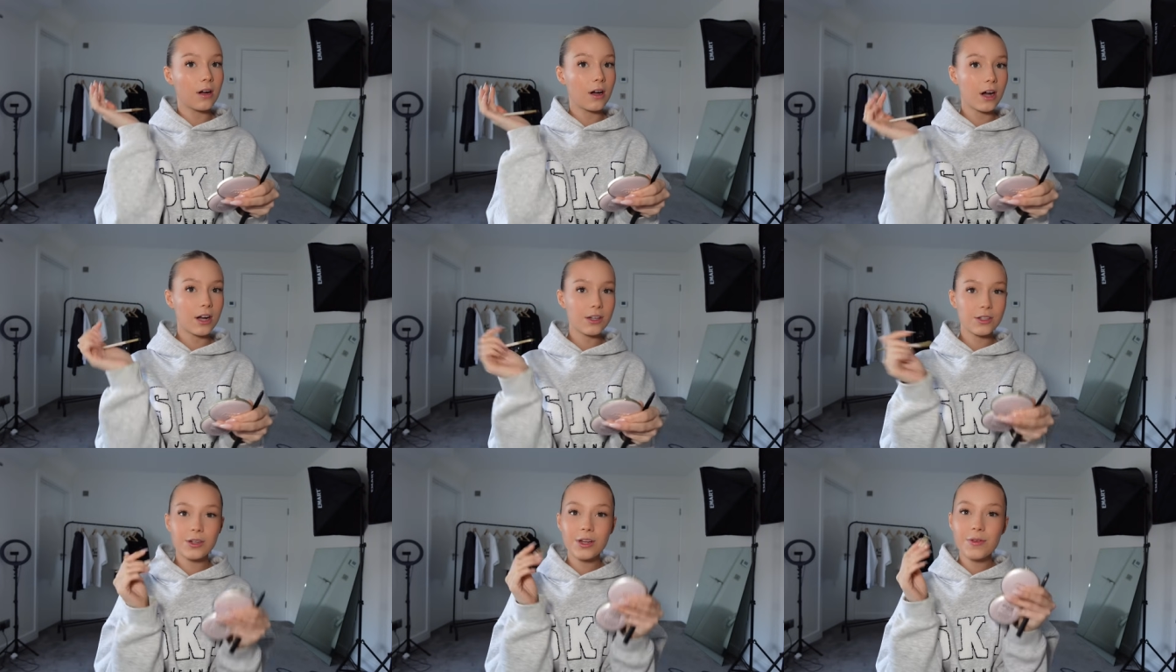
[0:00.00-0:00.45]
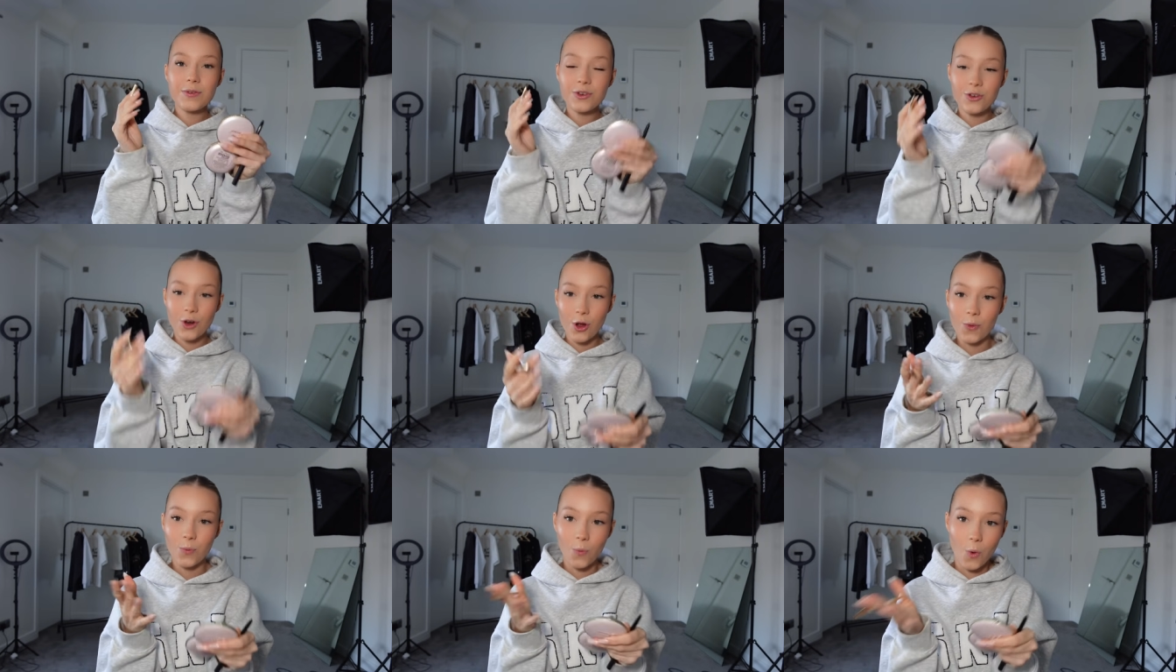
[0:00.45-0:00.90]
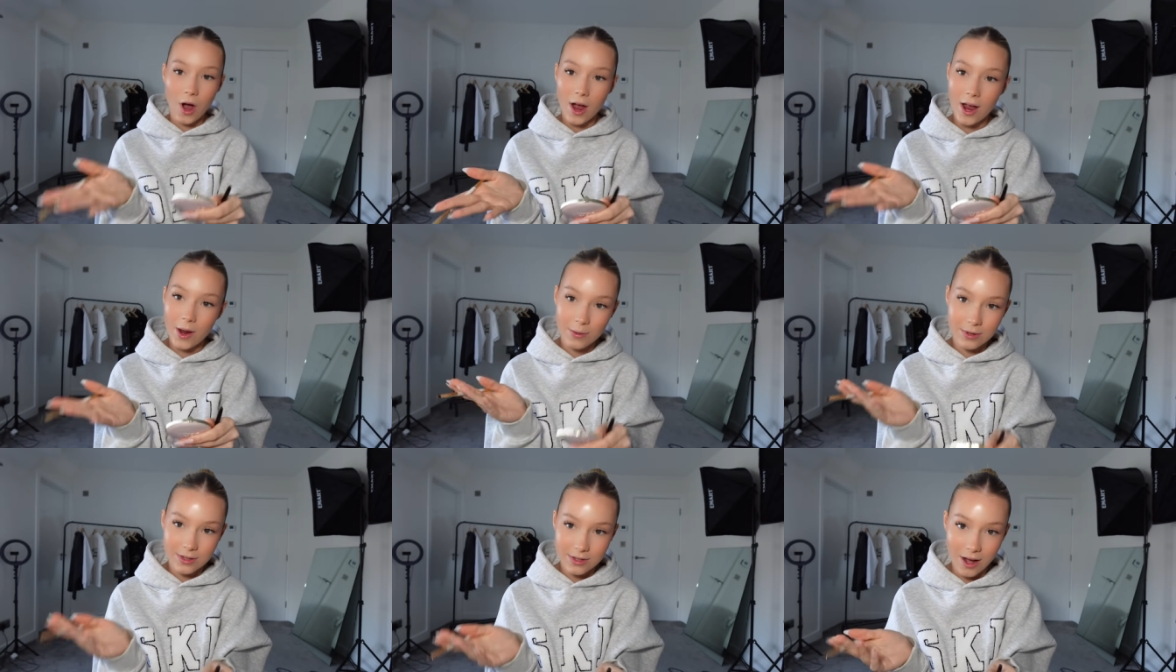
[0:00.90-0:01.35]
I don't even know why
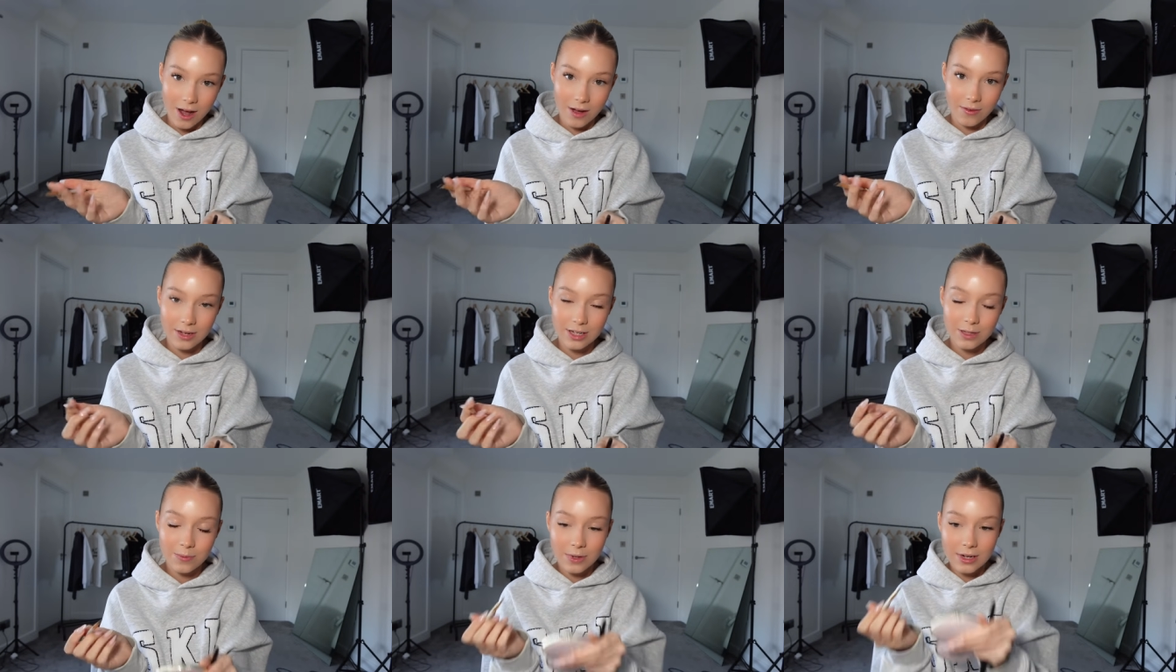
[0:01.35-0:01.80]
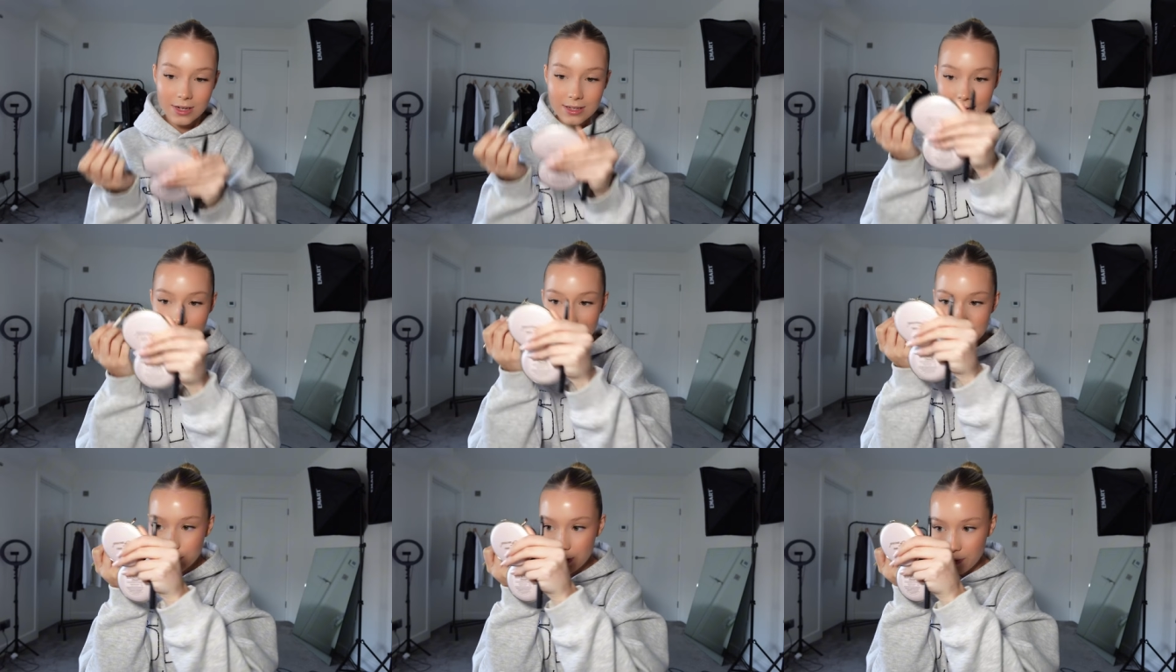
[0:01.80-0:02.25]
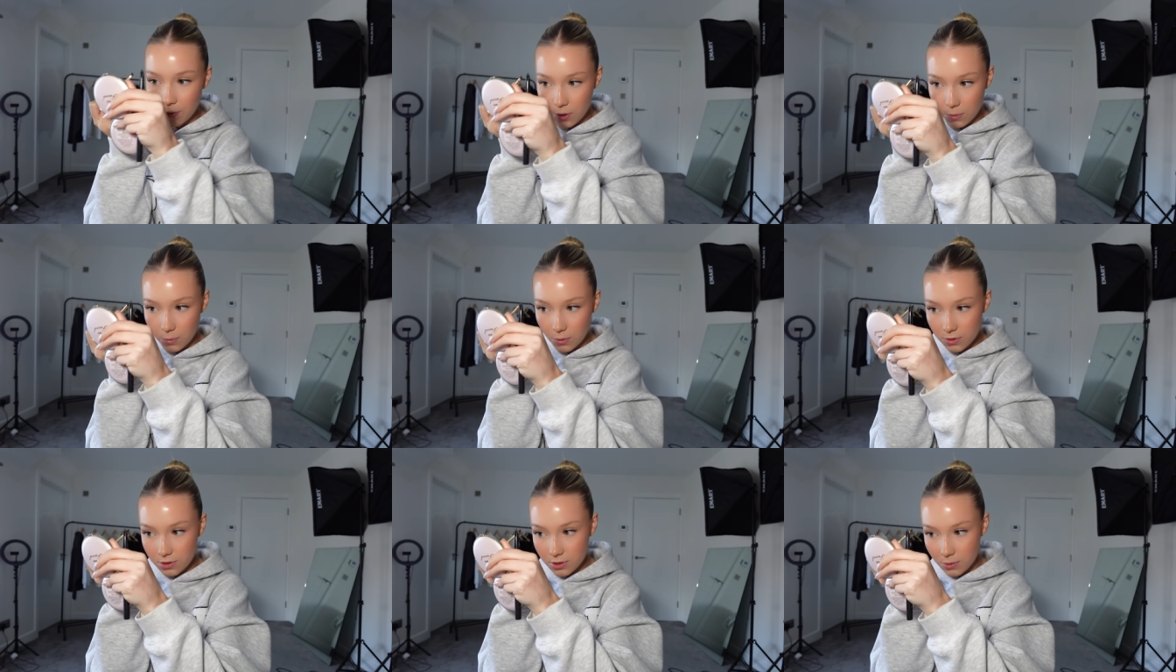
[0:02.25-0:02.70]
I was nervous because let's be real,
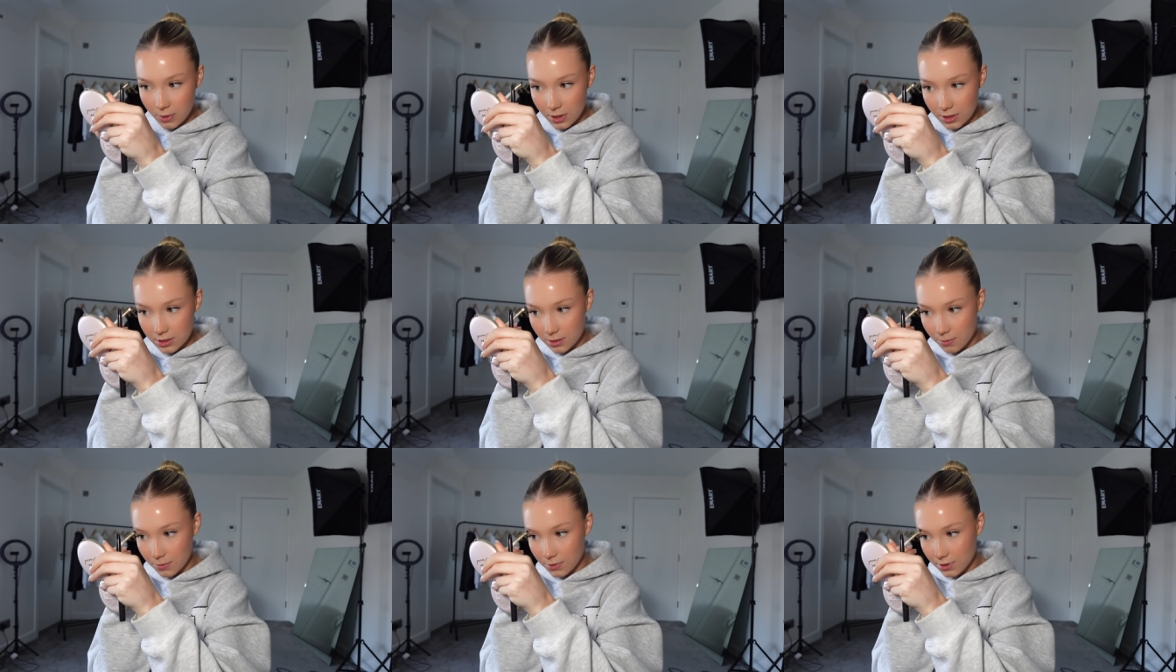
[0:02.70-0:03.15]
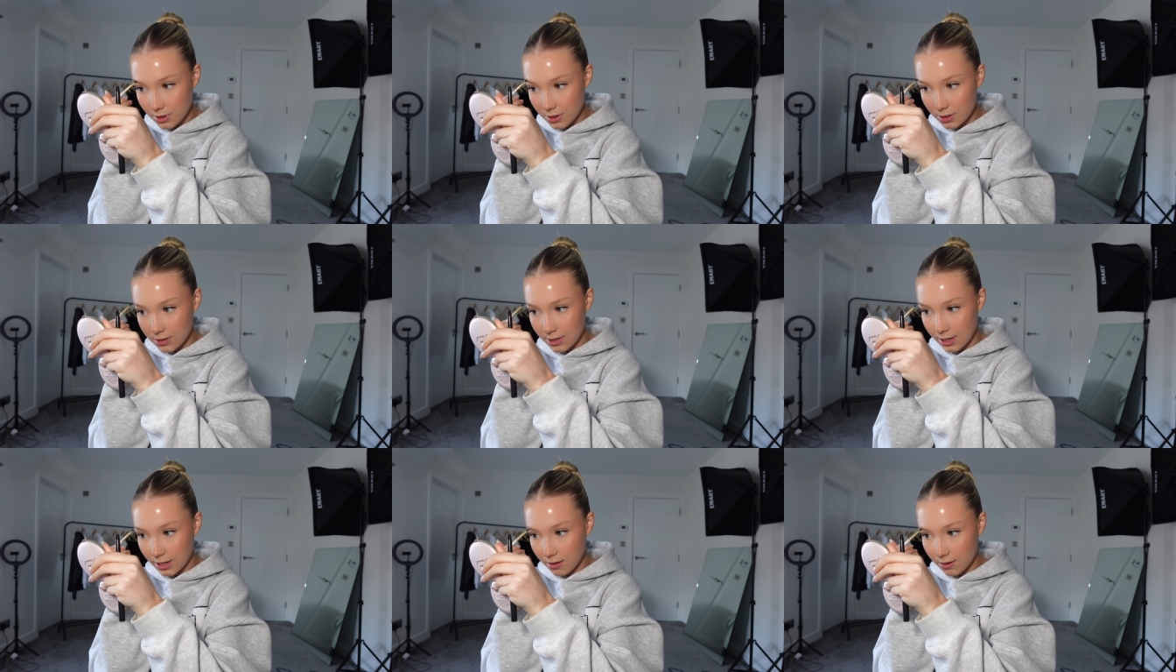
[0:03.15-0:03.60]
what's the worst someone's gonna say?